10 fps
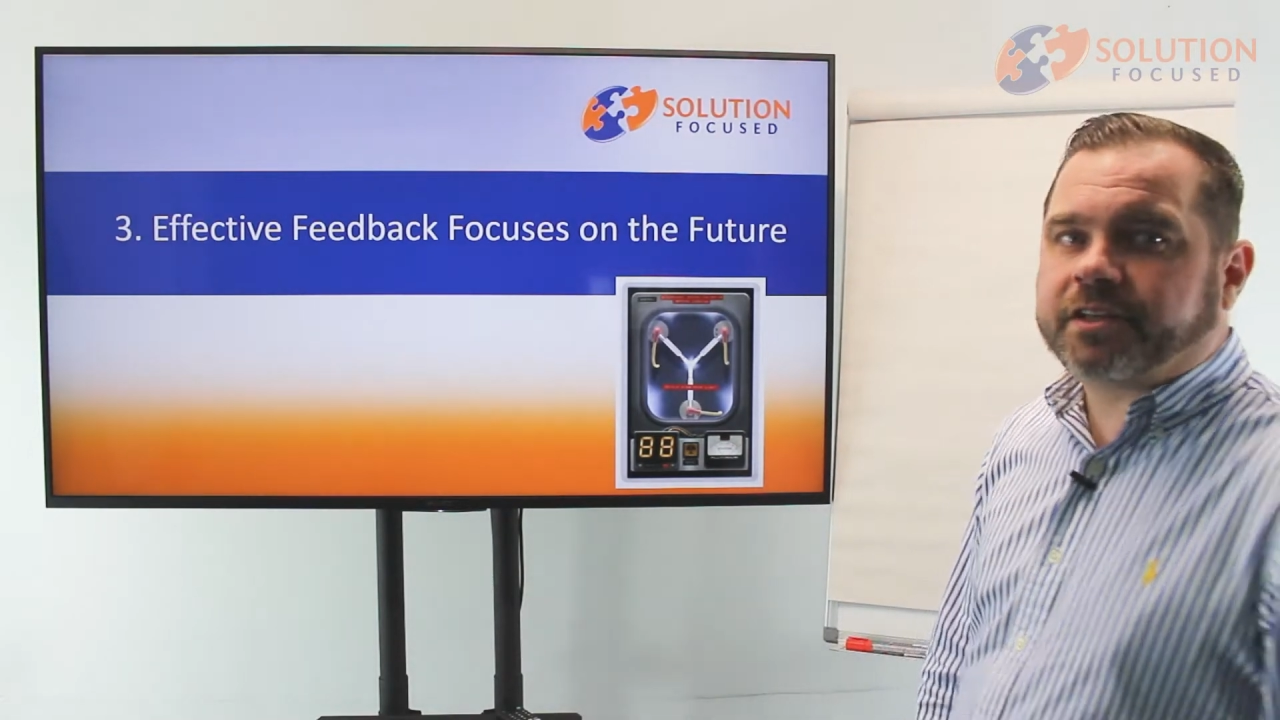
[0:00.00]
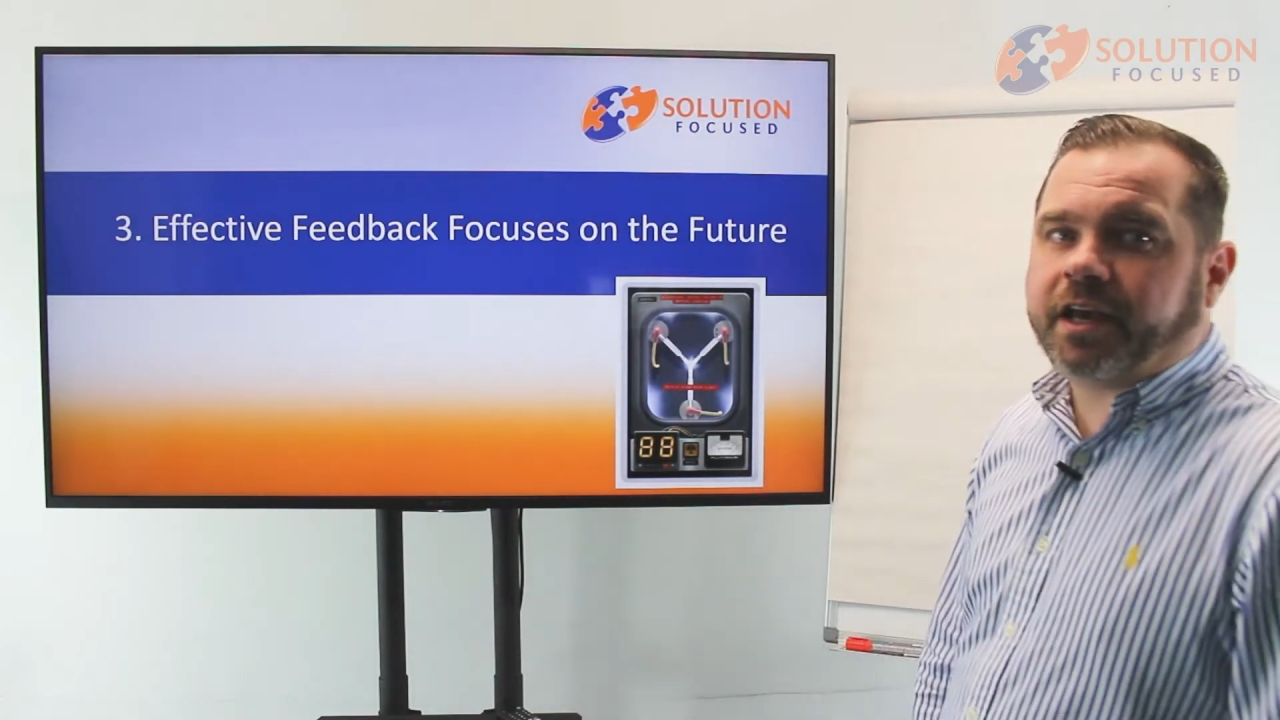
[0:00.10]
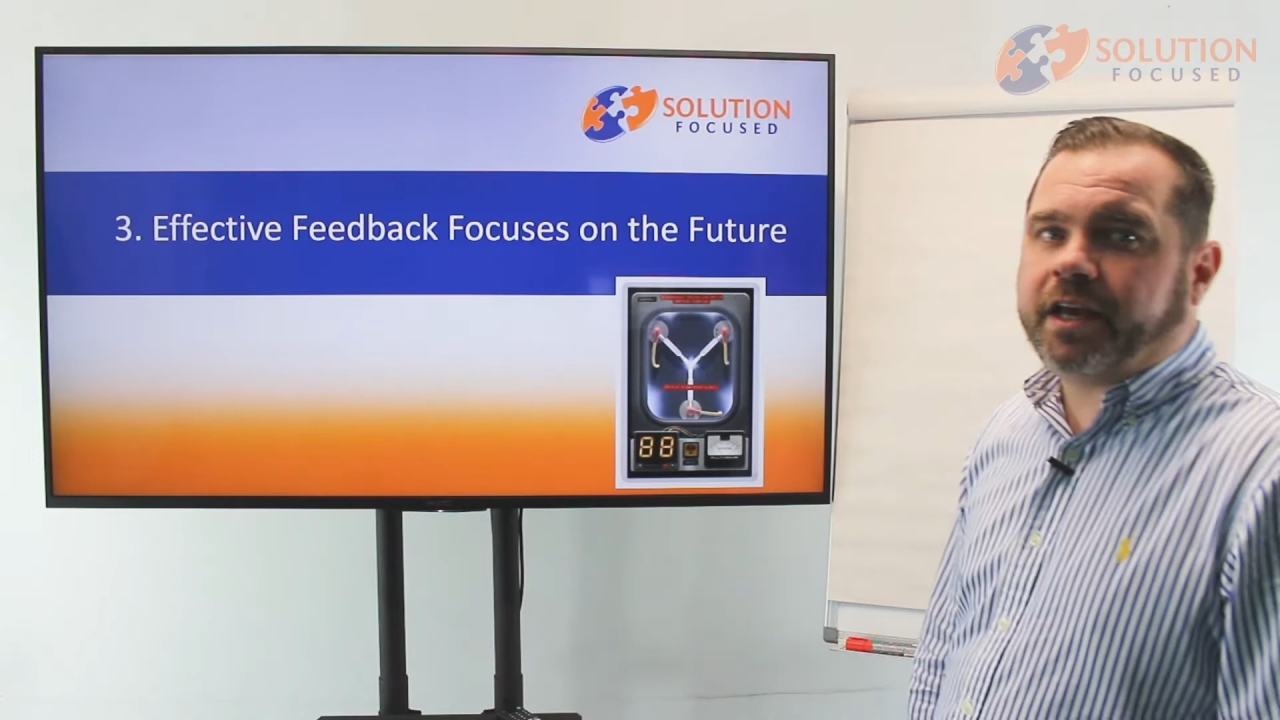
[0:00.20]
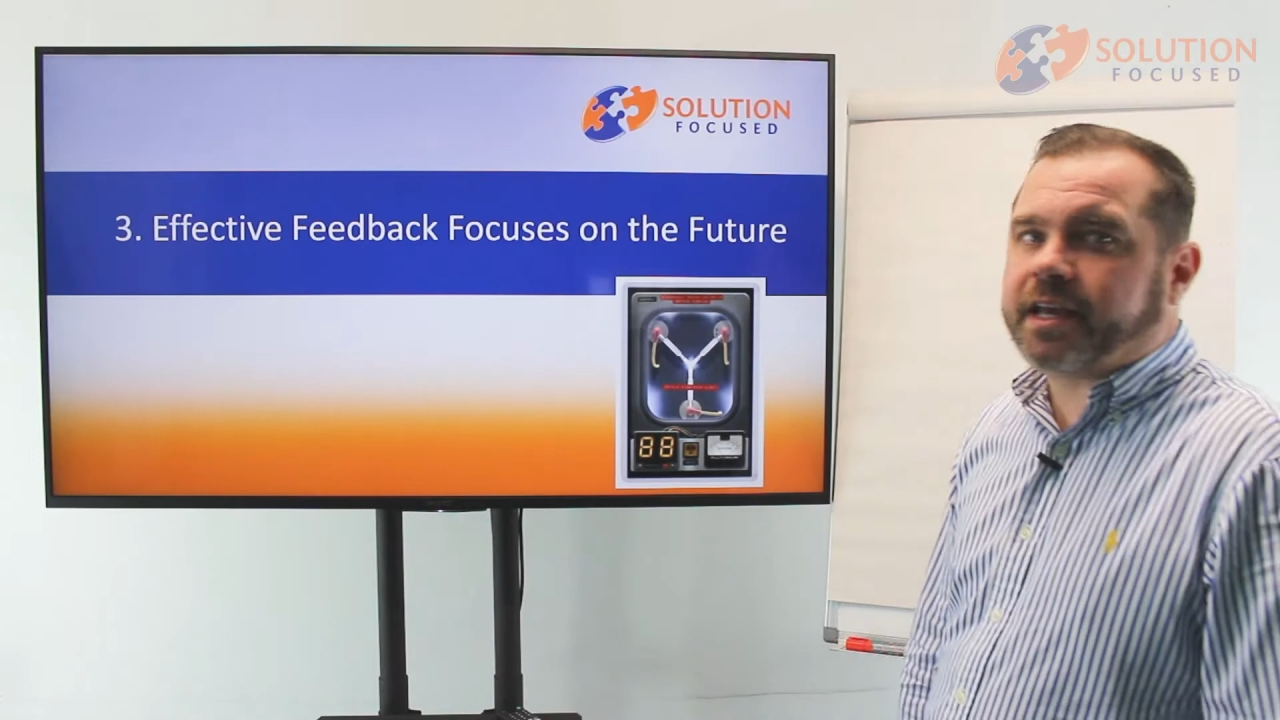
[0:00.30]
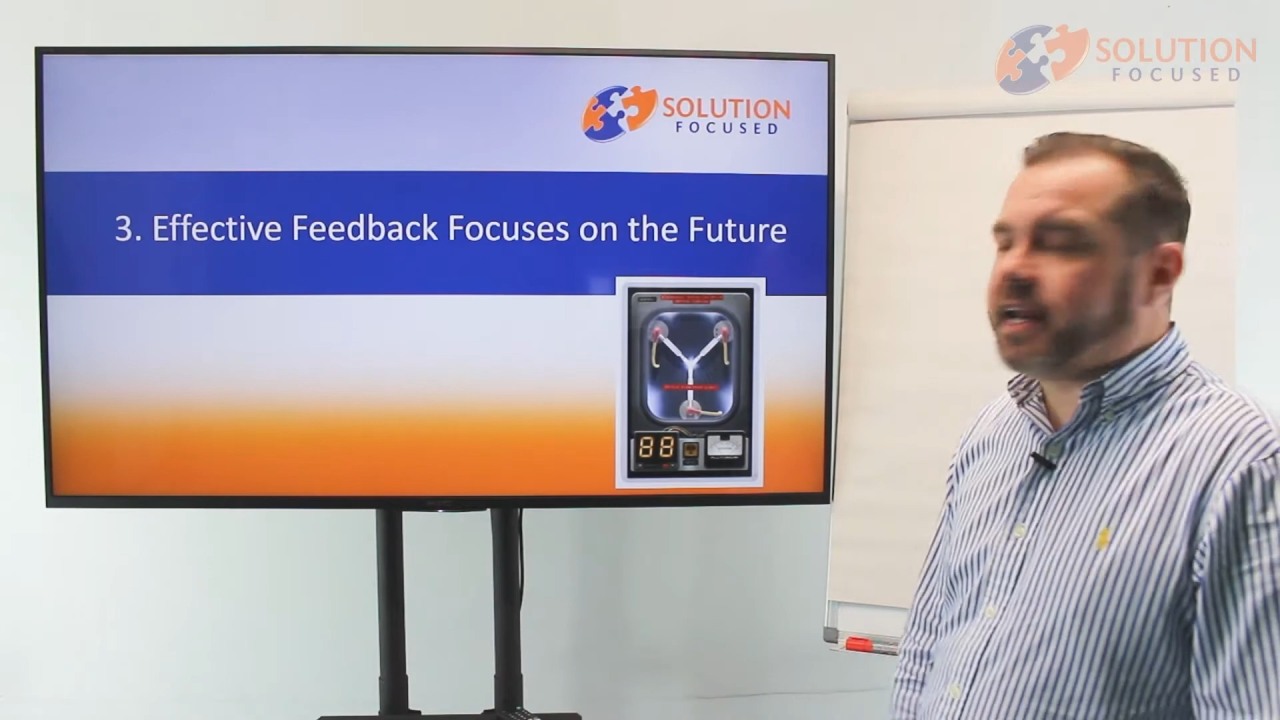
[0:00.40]

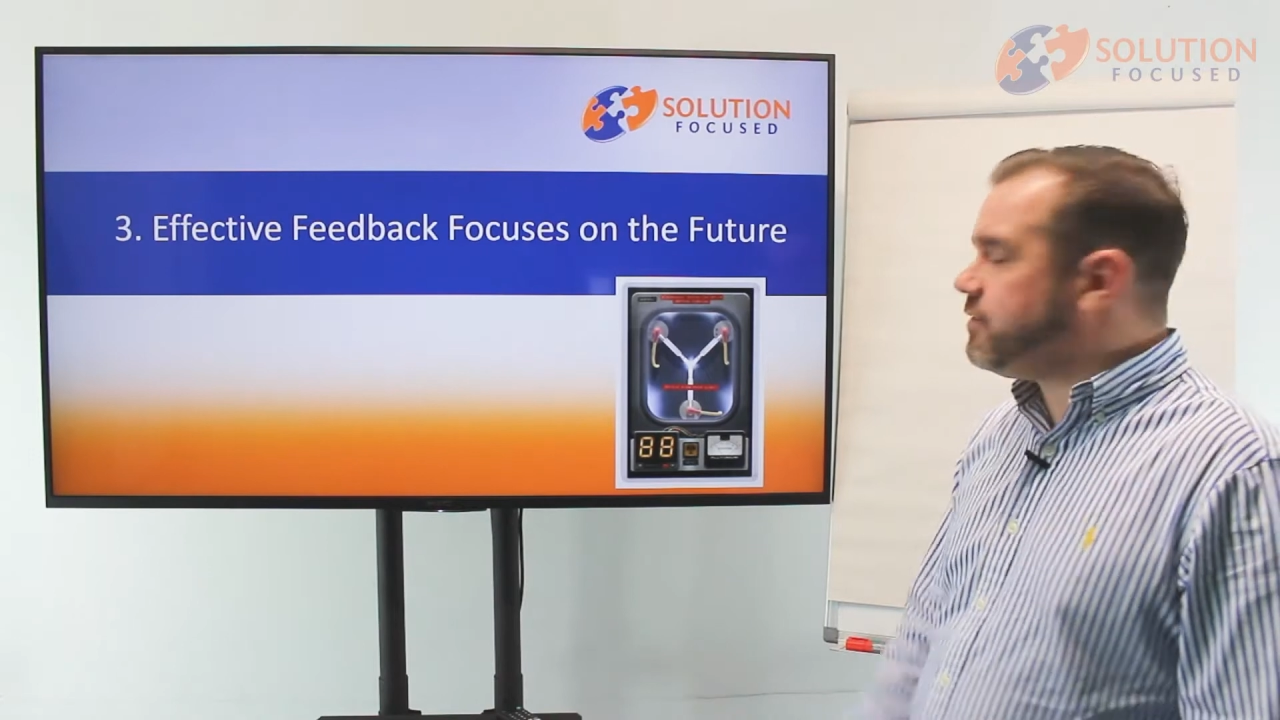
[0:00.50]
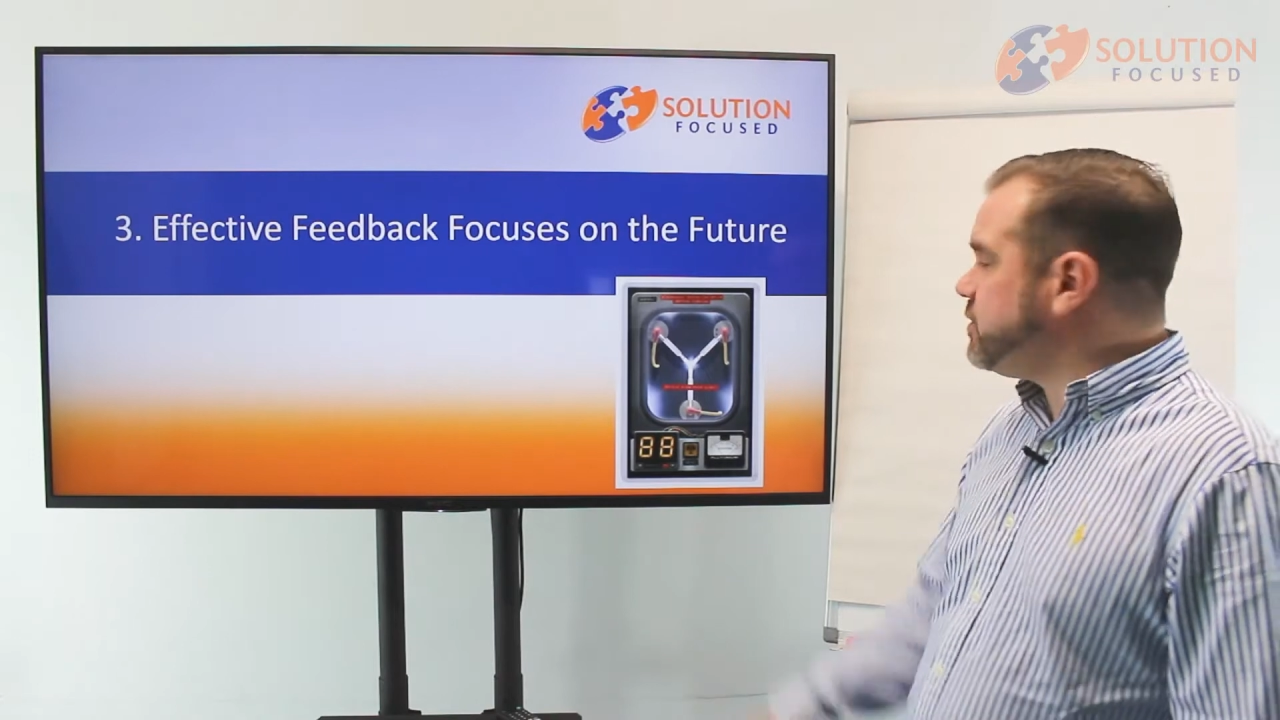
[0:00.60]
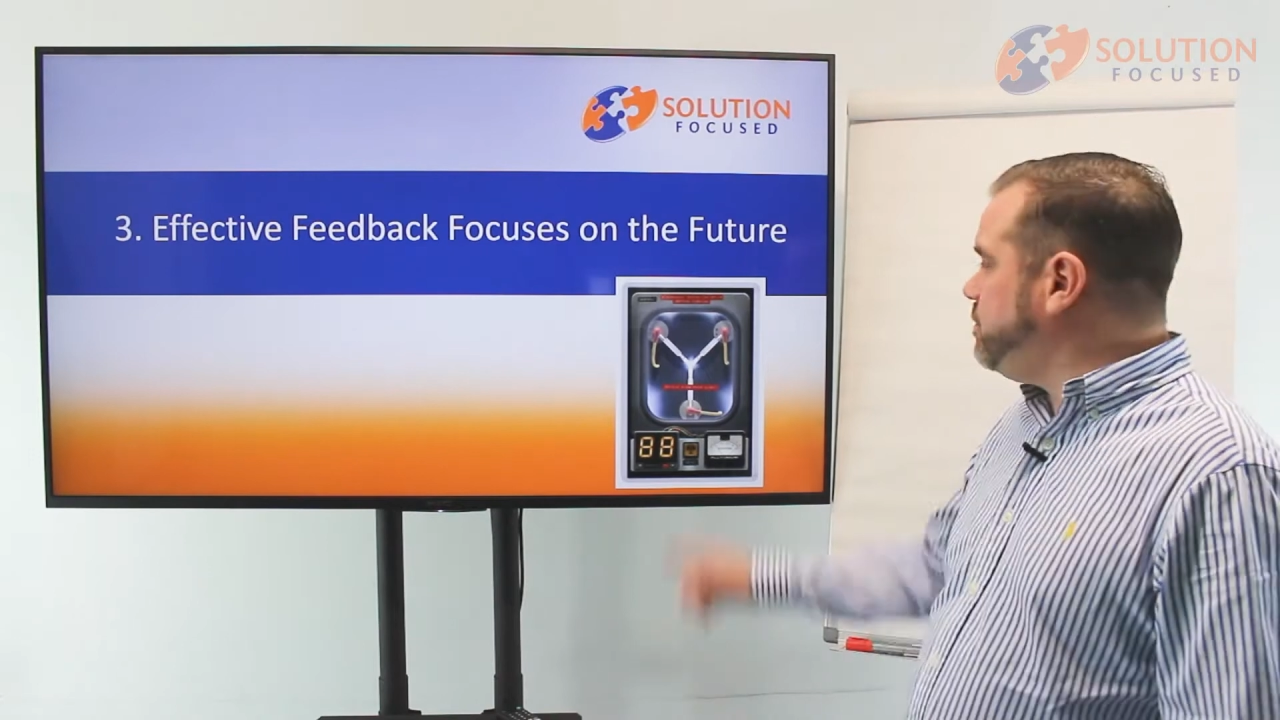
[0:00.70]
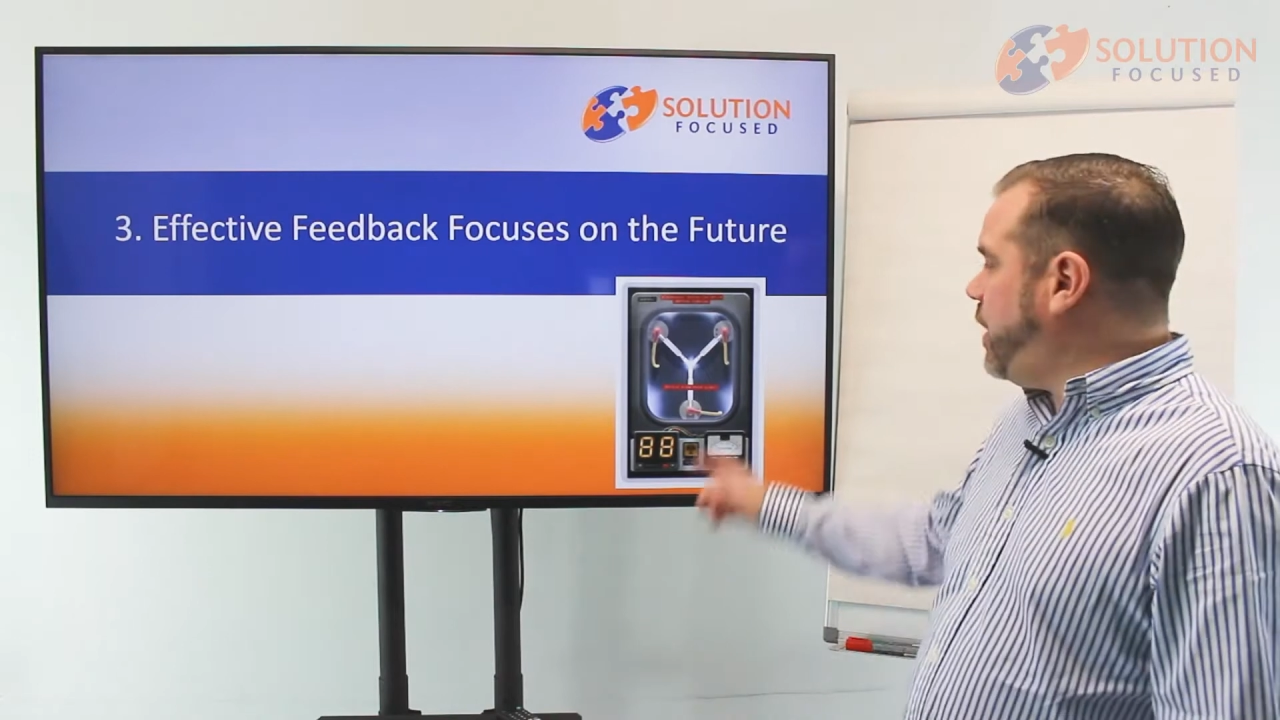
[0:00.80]
you can have some